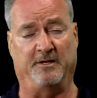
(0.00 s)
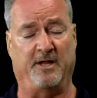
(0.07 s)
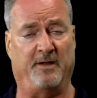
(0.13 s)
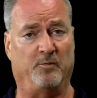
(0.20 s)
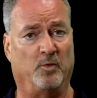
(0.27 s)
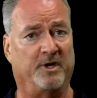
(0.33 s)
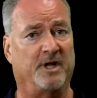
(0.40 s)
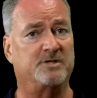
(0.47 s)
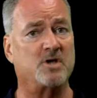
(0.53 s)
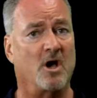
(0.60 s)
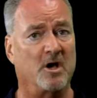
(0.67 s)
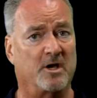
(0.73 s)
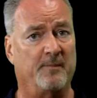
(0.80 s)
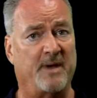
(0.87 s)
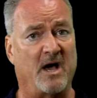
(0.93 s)
and we're going to
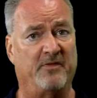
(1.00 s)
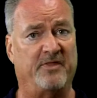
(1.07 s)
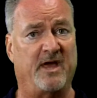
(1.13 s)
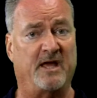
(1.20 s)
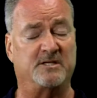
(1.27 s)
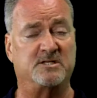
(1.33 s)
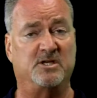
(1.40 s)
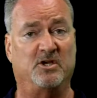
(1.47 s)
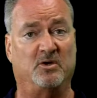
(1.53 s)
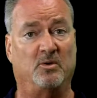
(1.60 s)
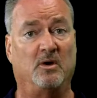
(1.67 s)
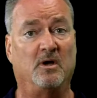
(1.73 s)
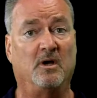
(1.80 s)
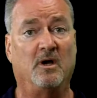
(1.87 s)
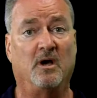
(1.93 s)
talk about that
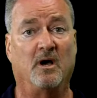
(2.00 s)
too